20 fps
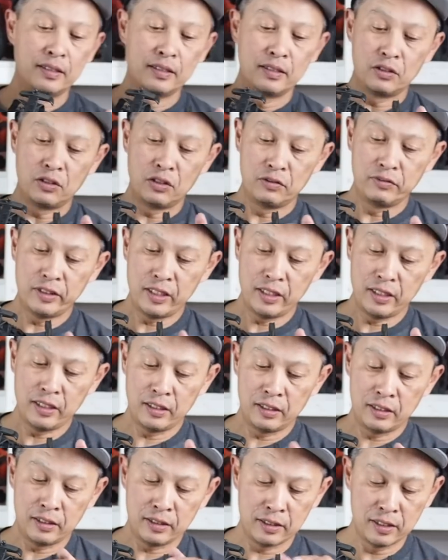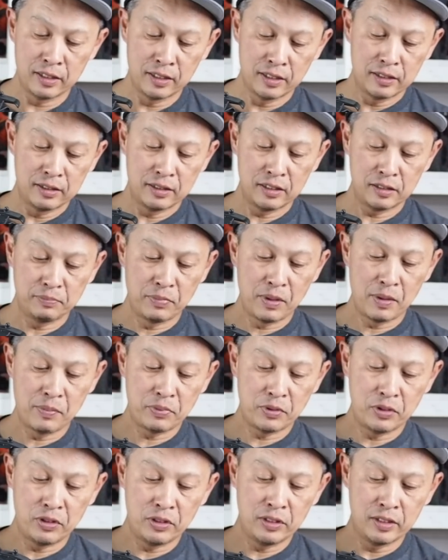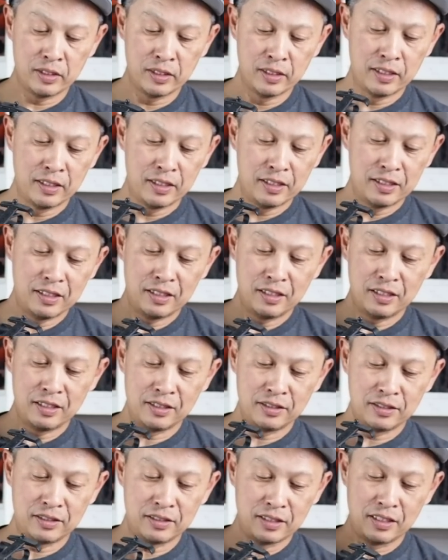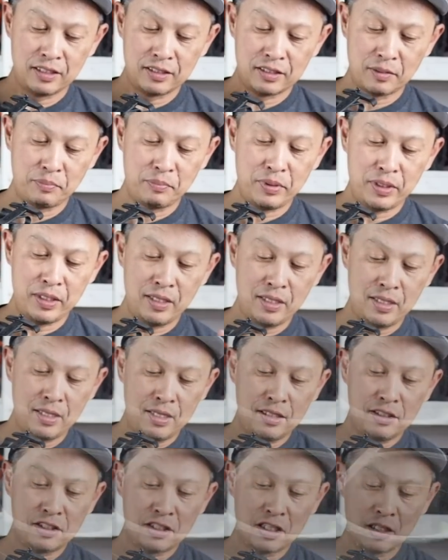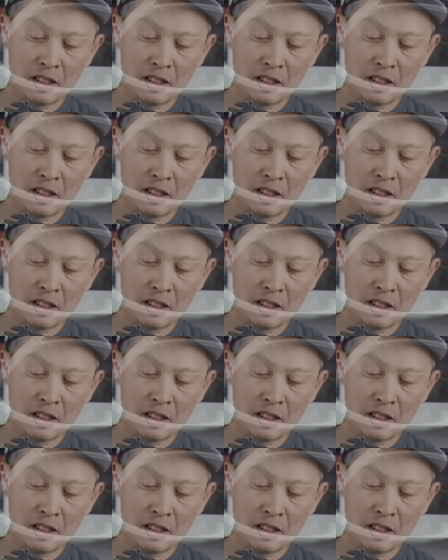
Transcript: Over here, this bumper is, is a big shock